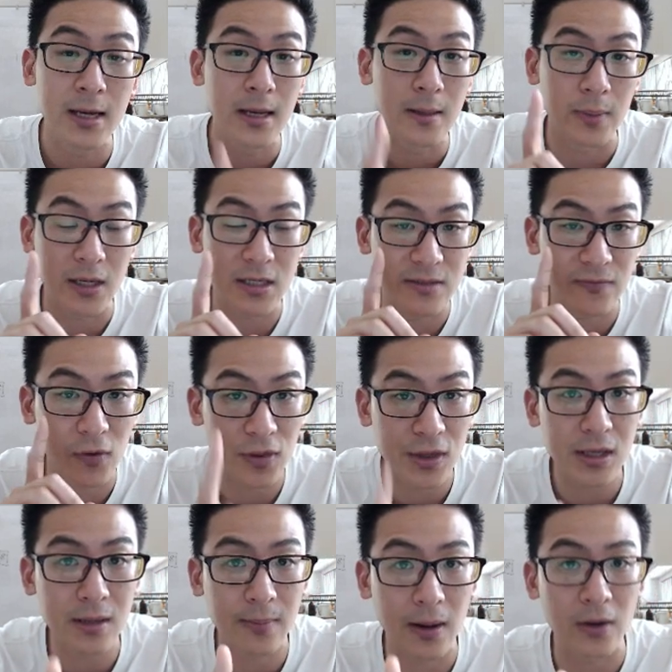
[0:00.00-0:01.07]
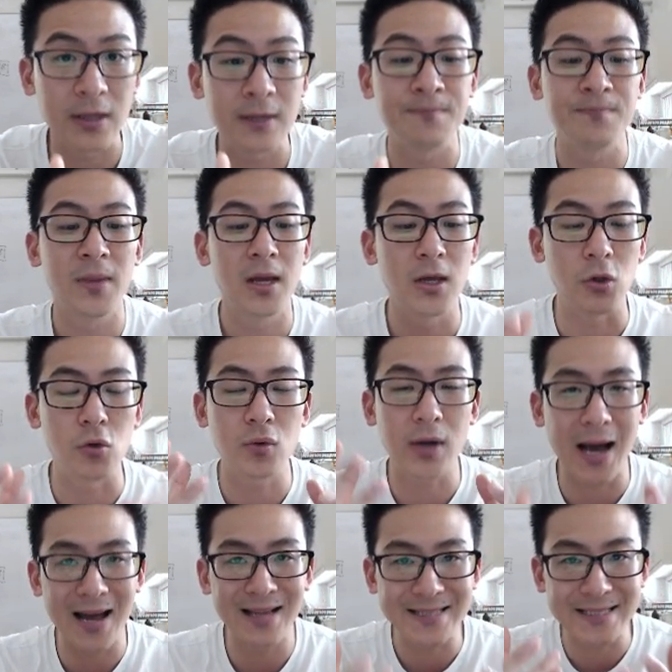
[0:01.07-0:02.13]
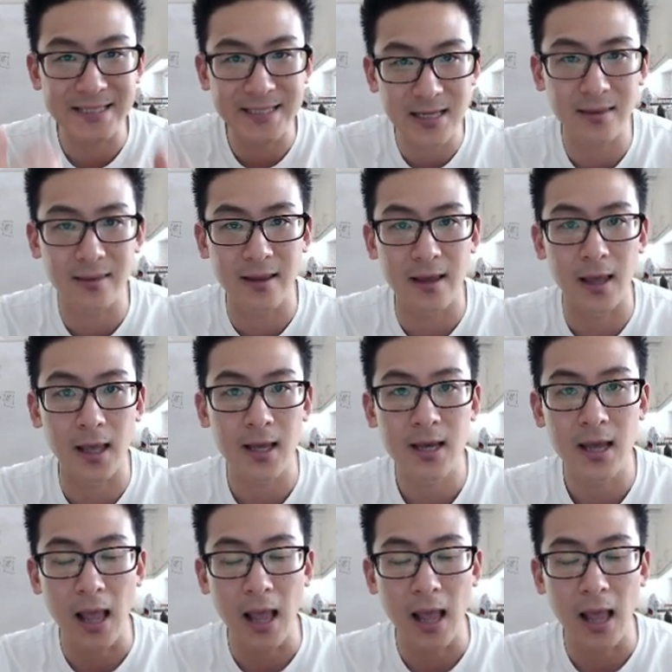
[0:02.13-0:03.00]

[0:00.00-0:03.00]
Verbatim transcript: Because if you think about it, you can't sit there